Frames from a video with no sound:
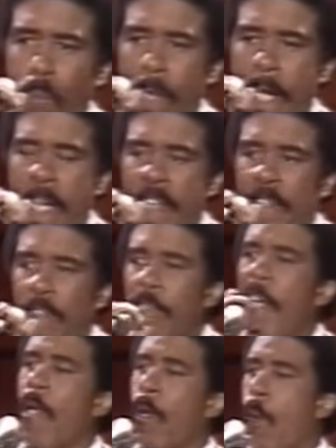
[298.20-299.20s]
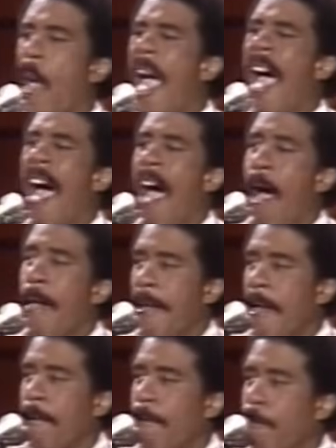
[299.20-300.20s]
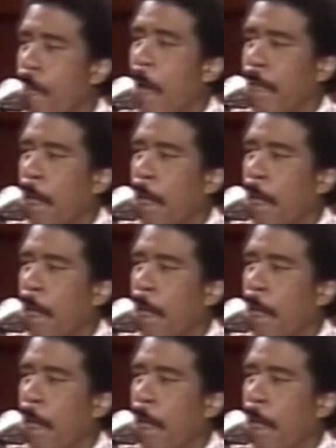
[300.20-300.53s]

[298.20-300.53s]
And he sit around in front